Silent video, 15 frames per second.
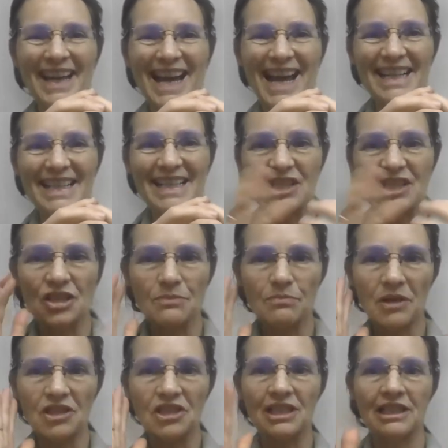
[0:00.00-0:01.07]
And it's just
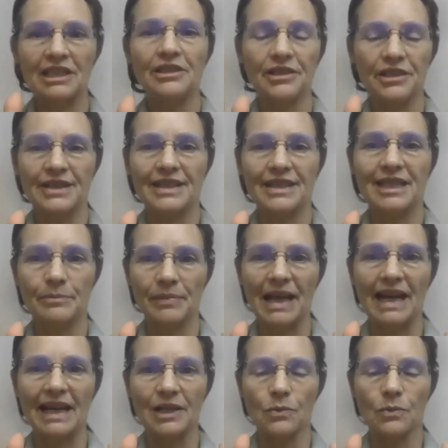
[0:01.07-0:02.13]
much clearer to see it
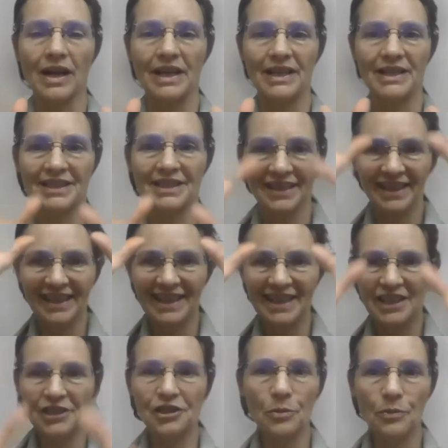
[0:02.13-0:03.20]
black and white,
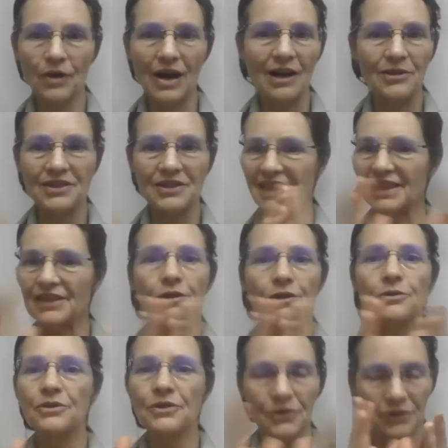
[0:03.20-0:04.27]
you know, browse and get
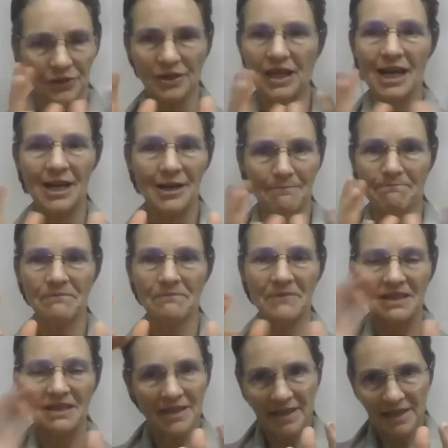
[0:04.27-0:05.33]
those um,
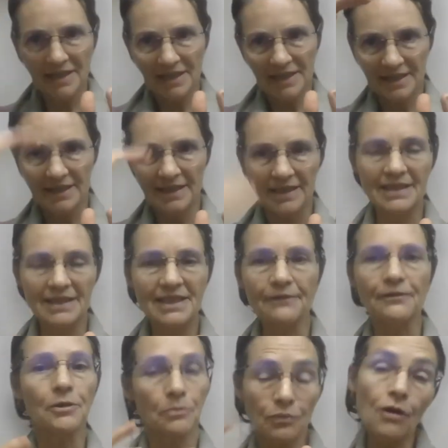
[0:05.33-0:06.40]

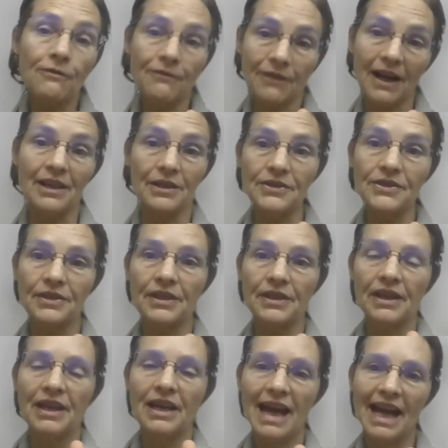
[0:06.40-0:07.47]
different profiles
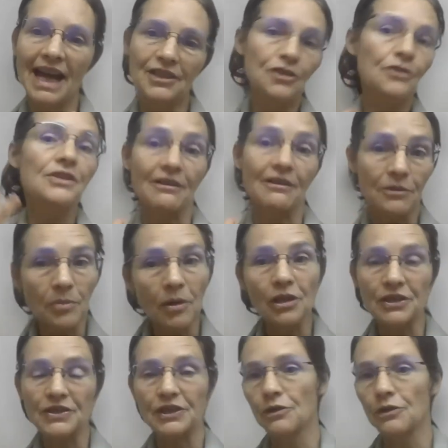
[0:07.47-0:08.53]
and use that for
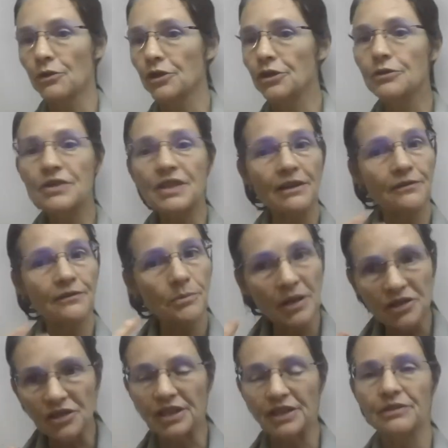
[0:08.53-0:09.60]
policy or use that for
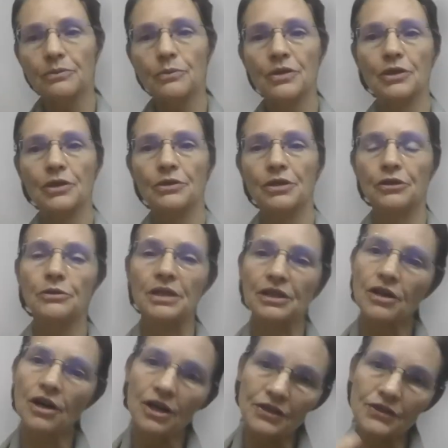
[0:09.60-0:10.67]
budgeting with
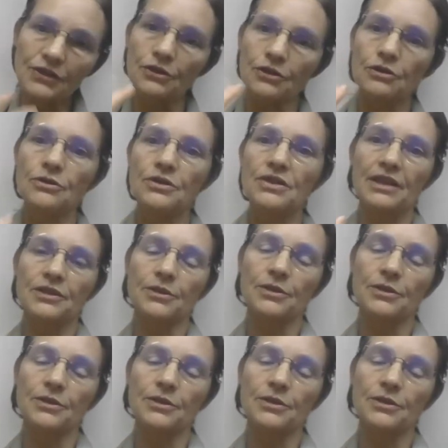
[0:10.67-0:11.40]
unit costs or use that.